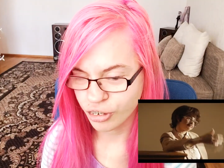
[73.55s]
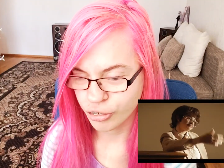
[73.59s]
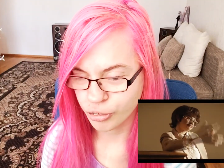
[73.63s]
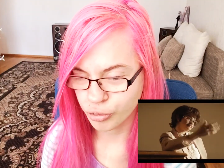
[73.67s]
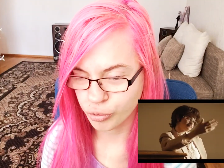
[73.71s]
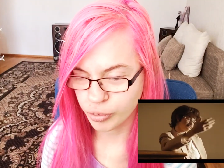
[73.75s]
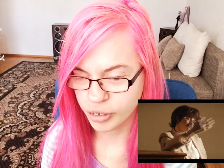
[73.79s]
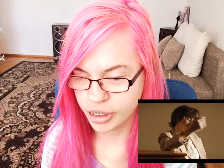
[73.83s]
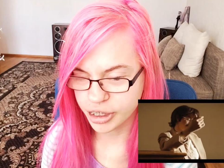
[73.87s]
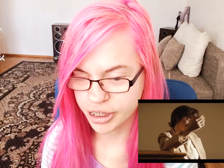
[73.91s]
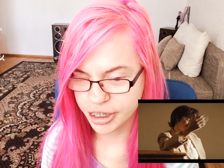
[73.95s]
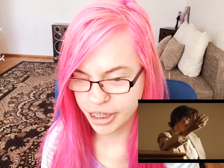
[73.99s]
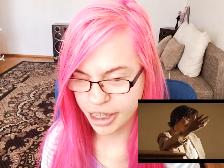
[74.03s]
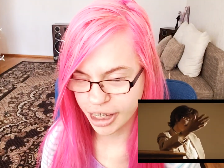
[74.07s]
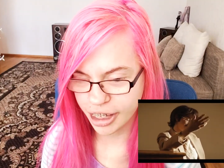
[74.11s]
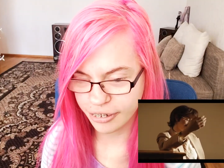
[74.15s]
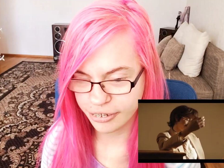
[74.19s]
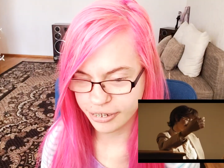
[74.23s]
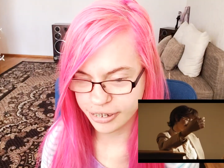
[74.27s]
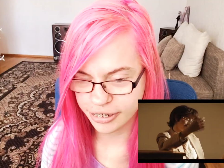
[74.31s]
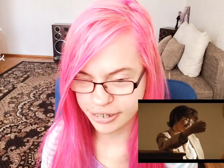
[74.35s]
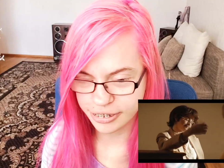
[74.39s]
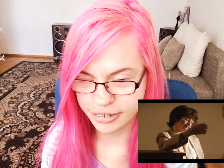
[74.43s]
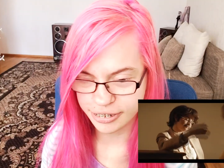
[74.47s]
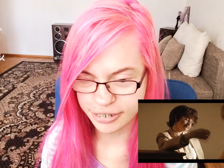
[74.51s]
which
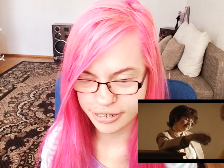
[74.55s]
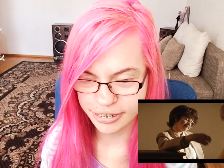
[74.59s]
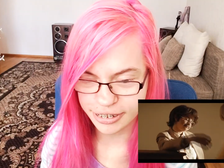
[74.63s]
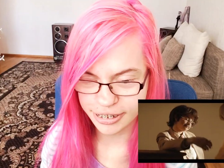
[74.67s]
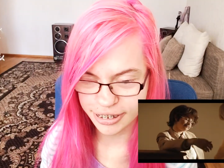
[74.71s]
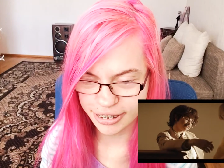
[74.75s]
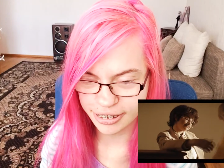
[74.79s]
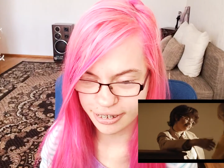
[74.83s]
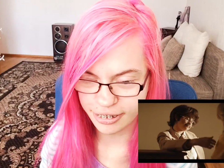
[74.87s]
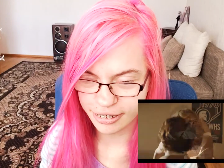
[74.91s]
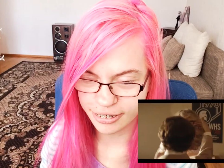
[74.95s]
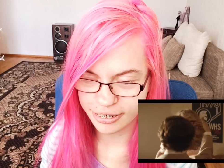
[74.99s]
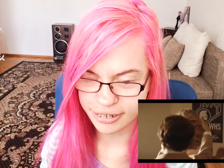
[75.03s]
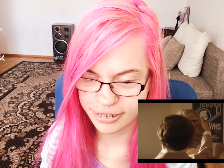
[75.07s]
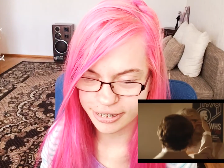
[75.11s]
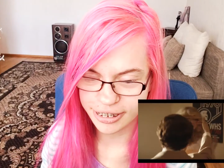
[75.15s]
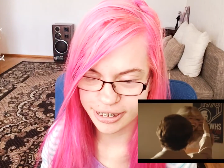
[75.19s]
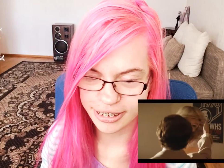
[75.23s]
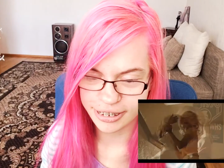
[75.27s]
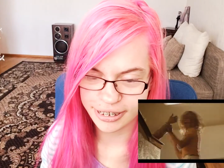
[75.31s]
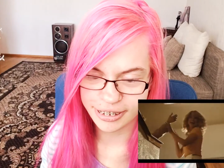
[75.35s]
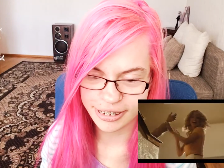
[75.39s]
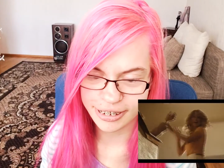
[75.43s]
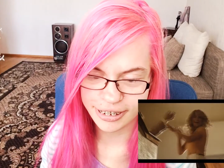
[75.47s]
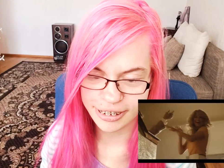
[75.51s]
characters are
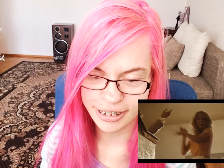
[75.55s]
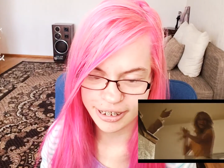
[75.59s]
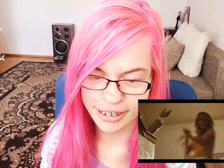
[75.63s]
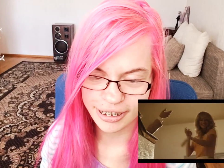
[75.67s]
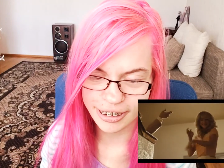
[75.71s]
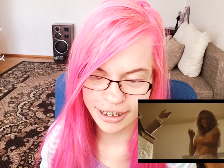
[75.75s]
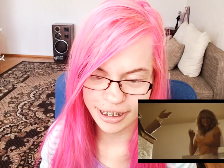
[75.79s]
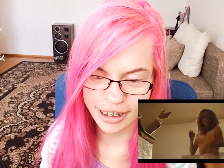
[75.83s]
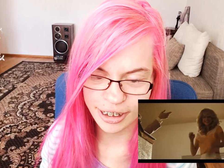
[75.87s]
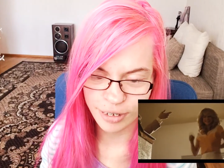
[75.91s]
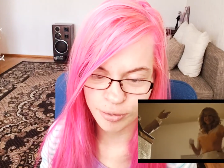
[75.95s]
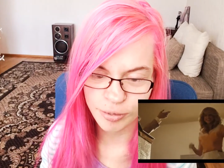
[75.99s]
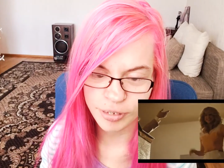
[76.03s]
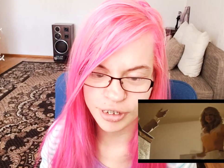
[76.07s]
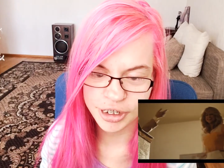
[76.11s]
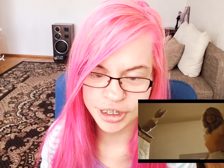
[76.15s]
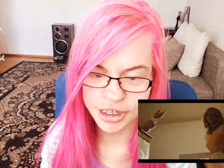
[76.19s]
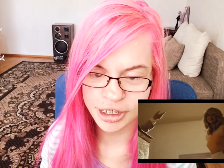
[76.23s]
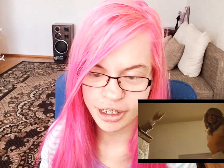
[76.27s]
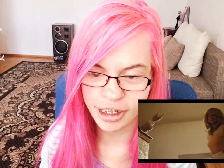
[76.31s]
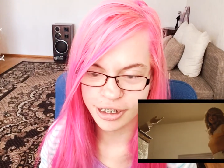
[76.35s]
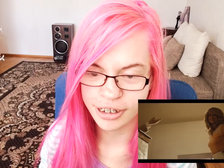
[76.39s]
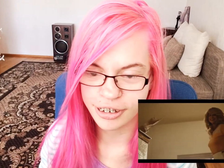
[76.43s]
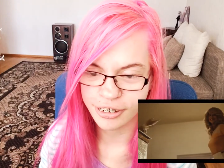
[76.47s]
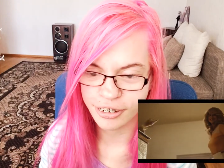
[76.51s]
Selena and
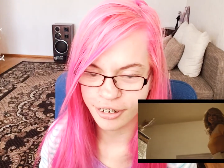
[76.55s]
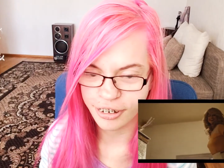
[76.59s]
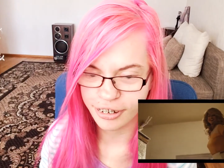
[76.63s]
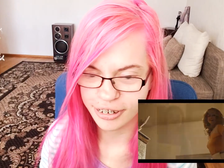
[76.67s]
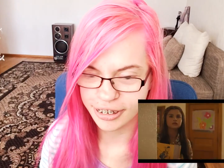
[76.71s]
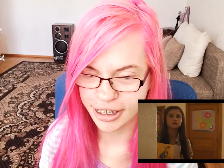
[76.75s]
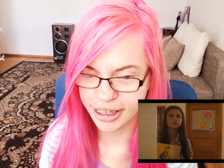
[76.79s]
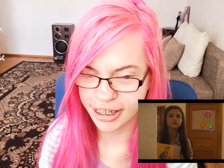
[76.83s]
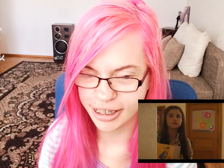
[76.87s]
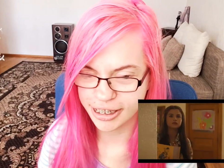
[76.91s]
which are not,